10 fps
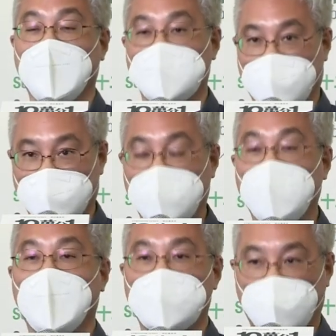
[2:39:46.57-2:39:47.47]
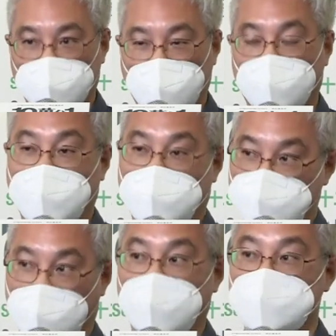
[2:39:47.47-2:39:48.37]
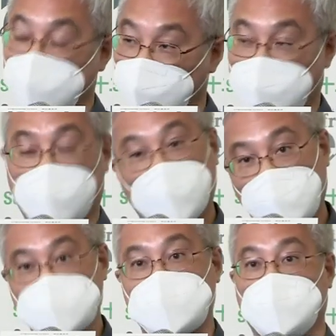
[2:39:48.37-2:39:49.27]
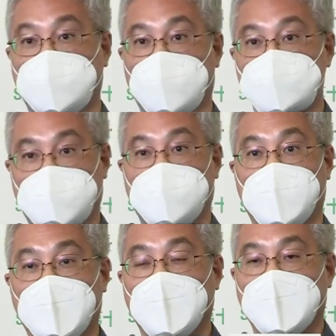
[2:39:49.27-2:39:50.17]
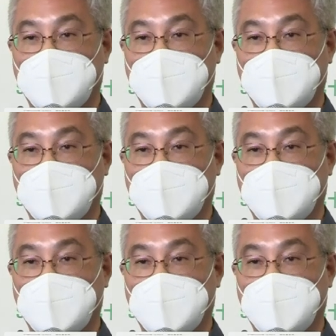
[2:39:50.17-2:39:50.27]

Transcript: exploration process alongside those uh, schools,